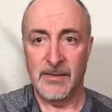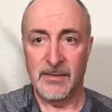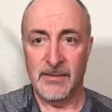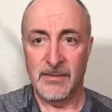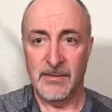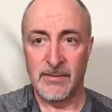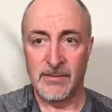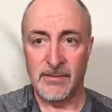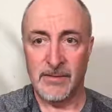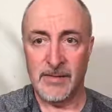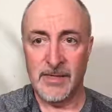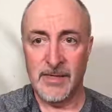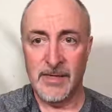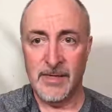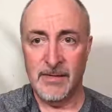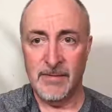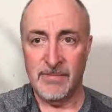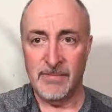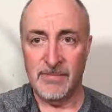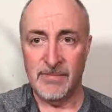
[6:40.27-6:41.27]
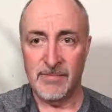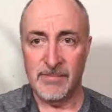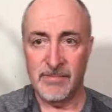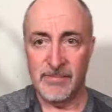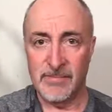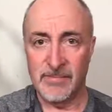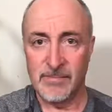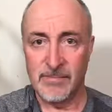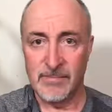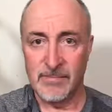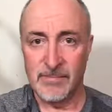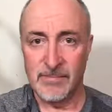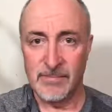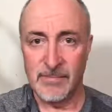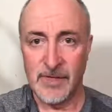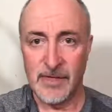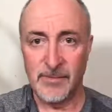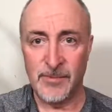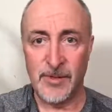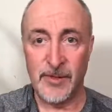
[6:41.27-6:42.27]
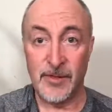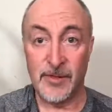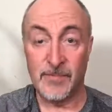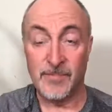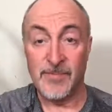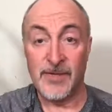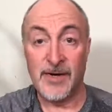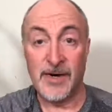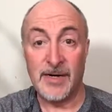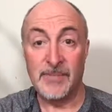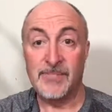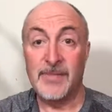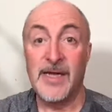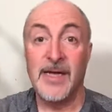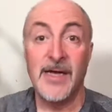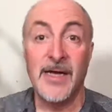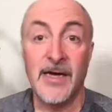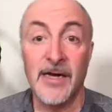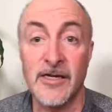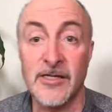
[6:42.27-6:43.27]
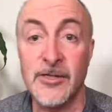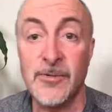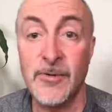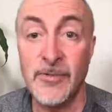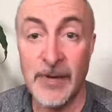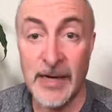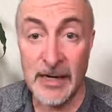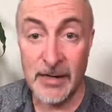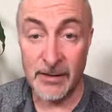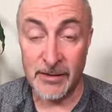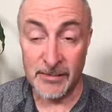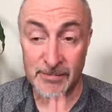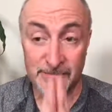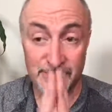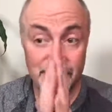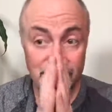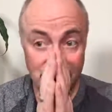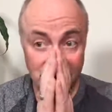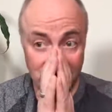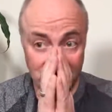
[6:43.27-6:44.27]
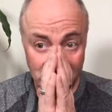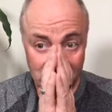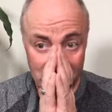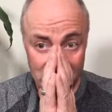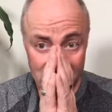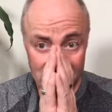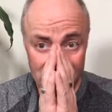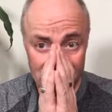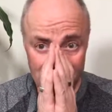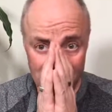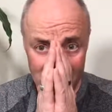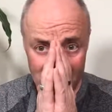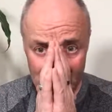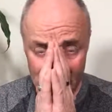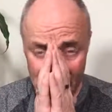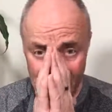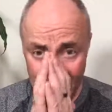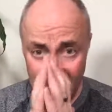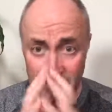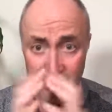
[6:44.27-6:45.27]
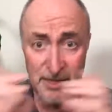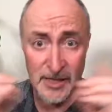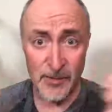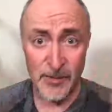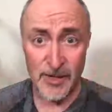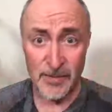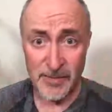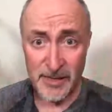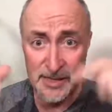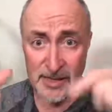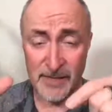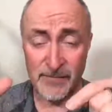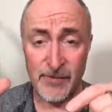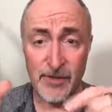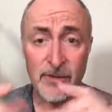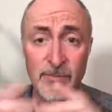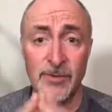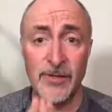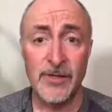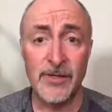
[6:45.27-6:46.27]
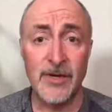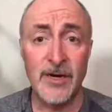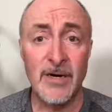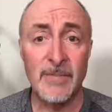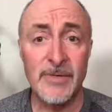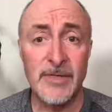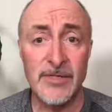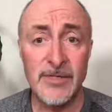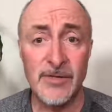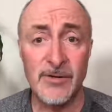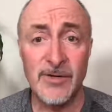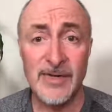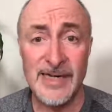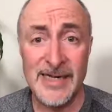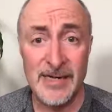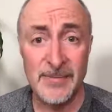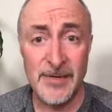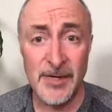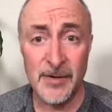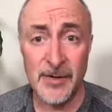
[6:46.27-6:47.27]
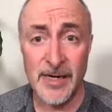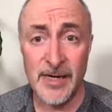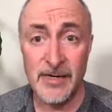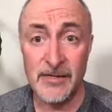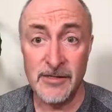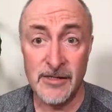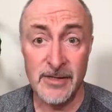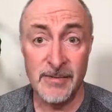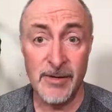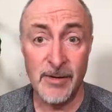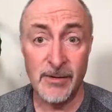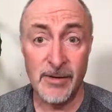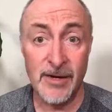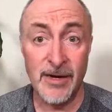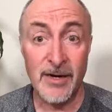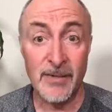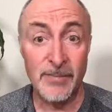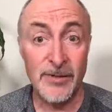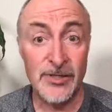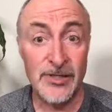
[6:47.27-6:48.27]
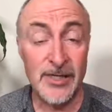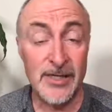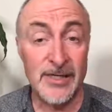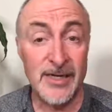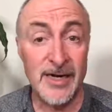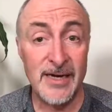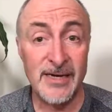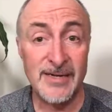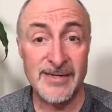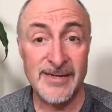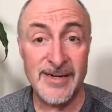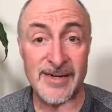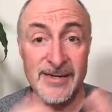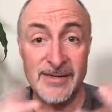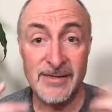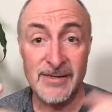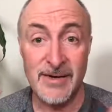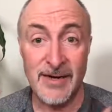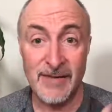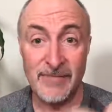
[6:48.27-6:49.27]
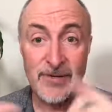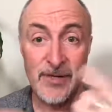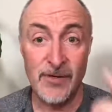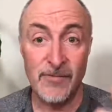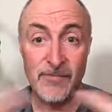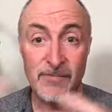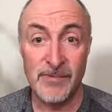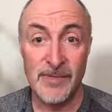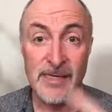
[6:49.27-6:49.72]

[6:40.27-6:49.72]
Okay. I think we're good. All right. Continuing right along. And by the way, again, if you could put in the comments that you can hear me okay and see me okay, I'd appreciate that because I, I have no